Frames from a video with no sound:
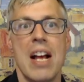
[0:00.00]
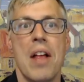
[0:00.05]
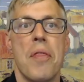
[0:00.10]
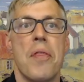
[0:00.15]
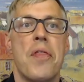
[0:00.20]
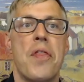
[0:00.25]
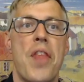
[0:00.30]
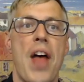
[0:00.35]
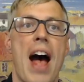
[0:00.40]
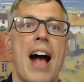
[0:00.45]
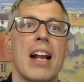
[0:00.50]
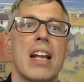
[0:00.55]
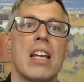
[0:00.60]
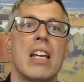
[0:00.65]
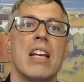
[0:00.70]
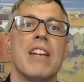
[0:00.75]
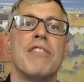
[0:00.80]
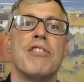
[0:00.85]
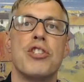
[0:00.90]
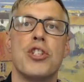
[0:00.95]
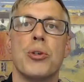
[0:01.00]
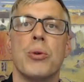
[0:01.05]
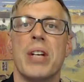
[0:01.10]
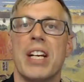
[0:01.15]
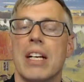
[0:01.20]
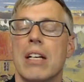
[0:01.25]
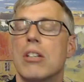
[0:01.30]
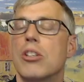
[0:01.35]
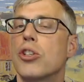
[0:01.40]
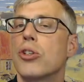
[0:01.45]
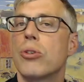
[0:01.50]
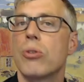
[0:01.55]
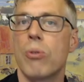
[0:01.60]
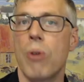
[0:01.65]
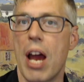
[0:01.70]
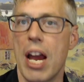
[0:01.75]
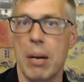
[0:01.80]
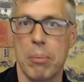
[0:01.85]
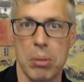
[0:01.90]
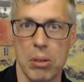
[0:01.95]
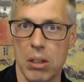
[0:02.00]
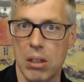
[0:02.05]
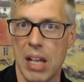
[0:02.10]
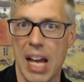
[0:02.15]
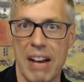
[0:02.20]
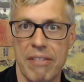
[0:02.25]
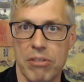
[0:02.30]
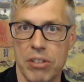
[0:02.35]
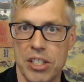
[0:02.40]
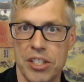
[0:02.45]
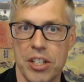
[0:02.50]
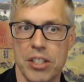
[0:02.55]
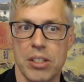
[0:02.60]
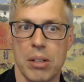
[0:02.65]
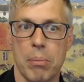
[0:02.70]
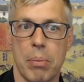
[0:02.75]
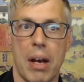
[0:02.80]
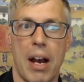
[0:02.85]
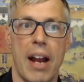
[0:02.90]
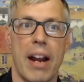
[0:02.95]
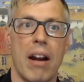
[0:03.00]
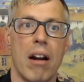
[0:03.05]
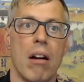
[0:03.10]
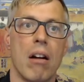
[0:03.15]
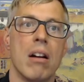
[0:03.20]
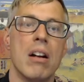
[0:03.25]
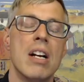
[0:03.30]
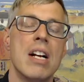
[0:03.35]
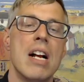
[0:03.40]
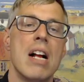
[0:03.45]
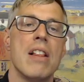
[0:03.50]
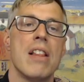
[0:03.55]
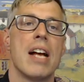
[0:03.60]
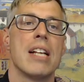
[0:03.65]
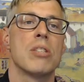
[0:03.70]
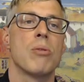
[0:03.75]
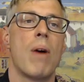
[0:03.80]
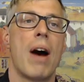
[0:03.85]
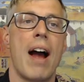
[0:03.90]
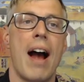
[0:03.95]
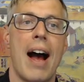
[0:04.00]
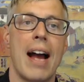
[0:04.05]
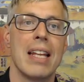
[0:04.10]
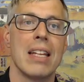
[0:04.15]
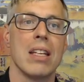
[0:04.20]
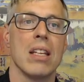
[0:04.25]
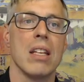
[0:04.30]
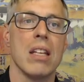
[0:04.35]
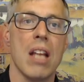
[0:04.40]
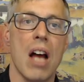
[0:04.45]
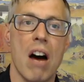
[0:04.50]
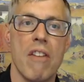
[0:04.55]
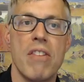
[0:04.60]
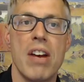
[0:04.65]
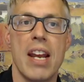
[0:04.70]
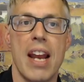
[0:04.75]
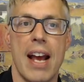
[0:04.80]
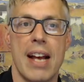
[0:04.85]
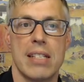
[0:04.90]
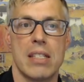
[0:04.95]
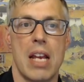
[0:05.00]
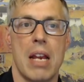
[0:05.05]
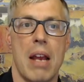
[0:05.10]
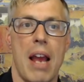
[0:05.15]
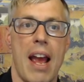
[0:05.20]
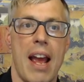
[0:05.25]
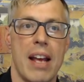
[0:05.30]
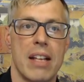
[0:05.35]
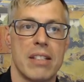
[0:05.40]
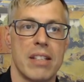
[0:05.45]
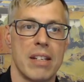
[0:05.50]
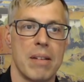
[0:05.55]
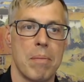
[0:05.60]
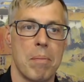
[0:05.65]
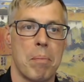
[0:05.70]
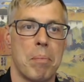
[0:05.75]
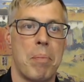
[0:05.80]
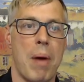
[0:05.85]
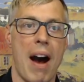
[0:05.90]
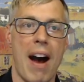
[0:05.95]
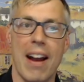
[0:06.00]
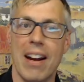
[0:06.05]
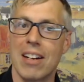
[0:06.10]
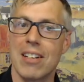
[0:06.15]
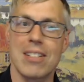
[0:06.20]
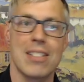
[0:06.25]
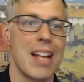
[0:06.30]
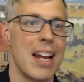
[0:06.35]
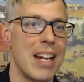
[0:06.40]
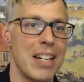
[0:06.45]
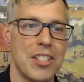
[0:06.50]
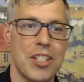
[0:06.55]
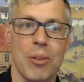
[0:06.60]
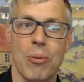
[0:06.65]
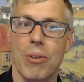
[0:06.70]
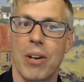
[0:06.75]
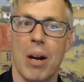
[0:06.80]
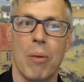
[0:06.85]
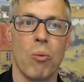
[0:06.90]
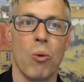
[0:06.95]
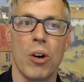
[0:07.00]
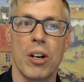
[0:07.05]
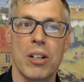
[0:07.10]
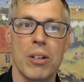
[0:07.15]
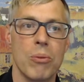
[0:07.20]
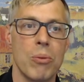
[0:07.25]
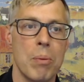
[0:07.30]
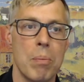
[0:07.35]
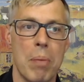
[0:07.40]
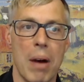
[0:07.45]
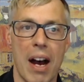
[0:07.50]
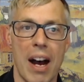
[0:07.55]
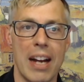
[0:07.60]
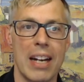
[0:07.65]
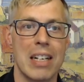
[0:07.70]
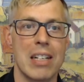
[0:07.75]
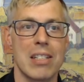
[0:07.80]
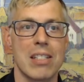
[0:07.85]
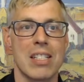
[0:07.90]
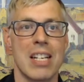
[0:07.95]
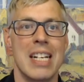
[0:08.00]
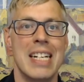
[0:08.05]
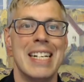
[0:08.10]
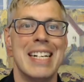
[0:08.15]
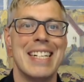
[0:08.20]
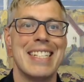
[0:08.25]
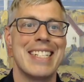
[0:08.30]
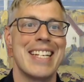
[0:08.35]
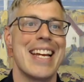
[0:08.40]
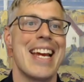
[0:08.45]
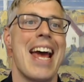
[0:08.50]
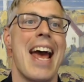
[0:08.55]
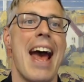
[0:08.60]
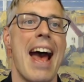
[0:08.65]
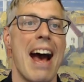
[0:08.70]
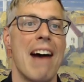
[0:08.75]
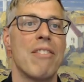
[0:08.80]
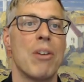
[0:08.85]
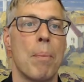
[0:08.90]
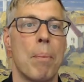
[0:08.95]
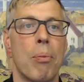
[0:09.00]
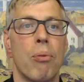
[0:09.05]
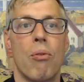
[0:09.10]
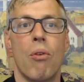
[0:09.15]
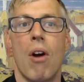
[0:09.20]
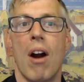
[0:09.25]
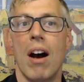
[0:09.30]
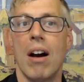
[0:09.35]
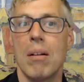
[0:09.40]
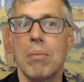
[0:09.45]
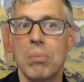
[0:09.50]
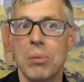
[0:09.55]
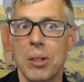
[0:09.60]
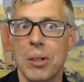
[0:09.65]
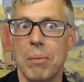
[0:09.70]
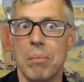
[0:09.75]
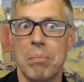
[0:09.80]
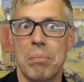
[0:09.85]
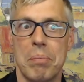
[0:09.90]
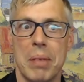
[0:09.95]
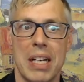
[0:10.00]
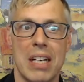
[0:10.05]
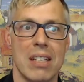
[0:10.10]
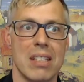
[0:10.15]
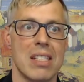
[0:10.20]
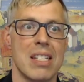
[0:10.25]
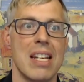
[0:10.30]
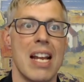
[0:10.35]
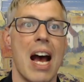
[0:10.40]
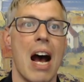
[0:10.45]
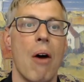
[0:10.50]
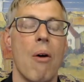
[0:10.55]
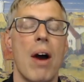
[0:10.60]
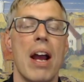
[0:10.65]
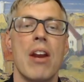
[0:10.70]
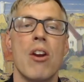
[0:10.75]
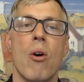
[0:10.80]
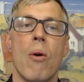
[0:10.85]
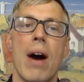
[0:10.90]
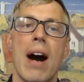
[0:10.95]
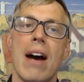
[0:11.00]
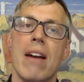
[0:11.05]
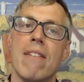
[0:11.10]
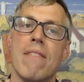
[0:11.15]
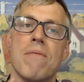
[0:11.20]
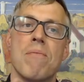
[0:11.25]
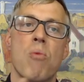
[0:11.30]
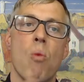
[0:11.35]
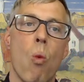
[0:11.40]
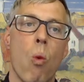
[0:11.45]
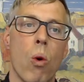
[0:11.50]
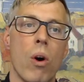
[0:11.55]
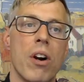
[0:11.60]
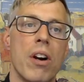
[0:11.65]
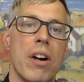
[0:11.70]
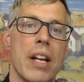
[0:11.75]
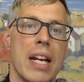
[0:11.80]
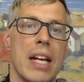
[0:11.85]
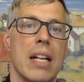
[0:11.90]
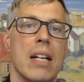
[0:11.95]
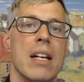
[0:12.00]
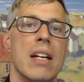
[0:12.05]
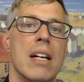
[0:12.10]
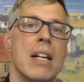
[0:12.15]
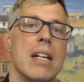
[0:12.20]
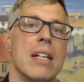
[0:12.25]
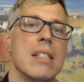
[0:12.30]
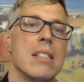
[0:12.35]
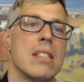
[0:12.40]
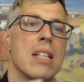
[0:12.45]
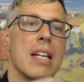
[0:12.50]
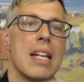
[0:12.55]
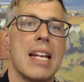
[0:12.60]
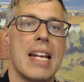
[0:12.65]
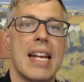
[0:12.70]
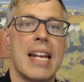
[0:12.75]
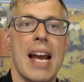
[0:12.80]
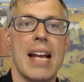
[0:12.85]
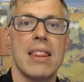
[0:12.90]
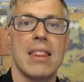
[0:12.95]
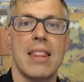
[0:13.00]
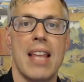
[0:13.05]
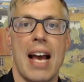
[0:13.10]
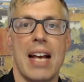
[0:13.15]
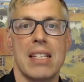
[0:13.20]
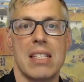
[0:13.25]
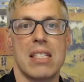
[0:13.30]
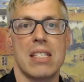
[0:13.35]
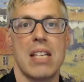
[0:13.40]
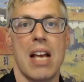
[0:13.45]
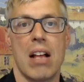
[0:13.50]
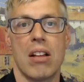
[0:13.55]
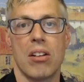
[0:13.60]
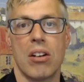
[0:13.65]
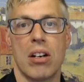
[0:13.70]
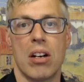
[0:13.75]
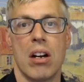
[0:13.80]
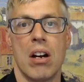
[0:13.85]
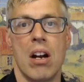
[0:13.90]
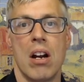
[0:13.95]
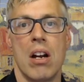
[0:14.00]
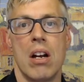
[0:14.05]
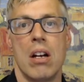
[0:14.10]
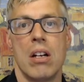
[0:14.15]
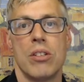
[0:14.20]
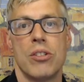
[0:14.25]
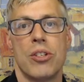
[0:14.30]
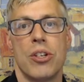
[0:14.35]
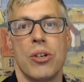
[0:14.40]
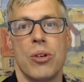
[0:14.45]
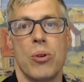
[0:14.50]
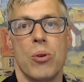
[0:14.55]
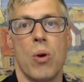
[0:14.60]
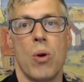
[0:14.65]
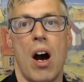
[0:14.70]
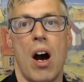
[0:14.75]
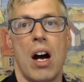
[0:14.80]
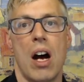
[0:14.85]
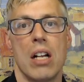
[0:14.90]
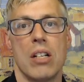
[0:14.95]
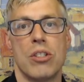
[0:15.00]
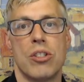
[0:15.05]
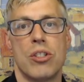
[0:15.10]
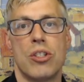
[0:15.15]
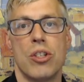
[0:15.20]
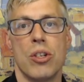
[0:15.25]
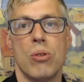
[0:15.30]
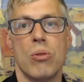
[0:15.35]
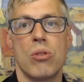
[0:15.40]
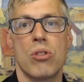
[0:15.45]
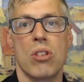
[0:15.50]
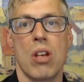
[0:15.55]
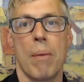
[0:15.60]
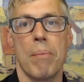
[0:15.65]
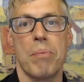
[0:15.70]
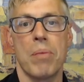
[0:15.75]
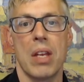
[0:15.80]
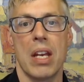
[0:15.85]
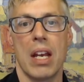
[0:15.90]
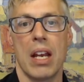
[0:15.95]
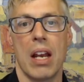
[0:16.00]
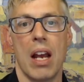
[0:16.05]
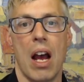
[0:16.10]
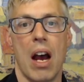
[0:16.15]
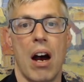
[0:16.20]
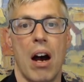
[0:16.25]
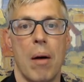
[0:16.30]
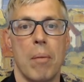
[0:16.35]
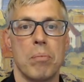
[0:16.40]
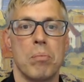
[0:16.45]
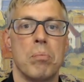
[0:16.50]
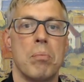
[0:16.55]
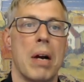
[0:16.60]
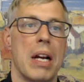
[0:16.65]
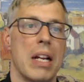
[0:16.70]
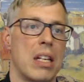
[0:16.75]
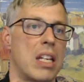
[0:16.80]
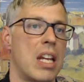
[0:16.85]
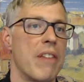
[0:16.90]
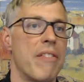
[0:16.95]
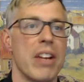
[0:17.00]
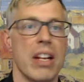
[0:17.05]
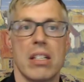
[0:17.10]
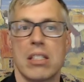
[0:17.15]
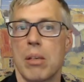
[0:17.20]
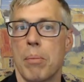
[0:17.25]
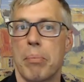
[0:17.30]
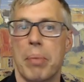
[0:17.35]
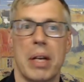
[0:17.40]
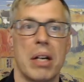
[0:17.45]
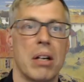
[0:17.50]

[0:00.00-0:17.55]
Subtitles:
That gives you incredible leverage as a buyer. That's why I love it as a buyer's agent when I'm working with buyers to have a problem, because now I know how to word it to get that seller to do something by giving us a bigger